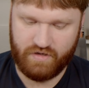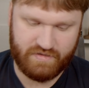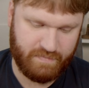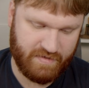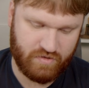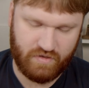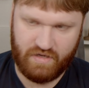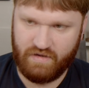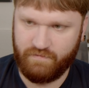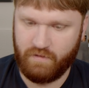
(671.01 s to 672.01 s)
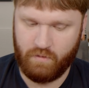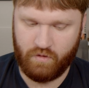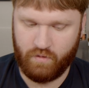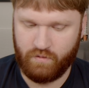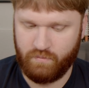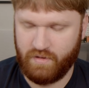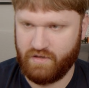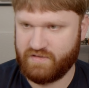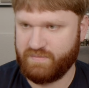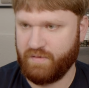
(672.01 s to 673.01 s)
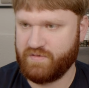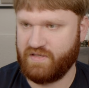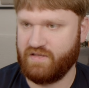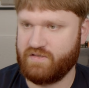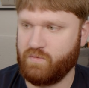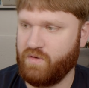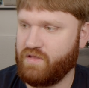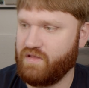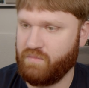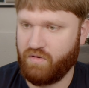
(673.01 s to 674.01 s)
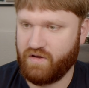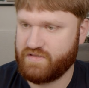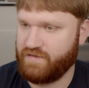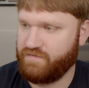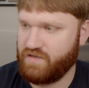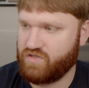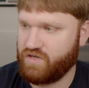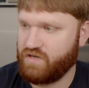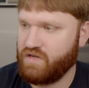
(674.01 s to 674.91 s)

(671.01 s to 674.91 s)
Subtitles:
especially if you are going to be exposing this with the proxy feature.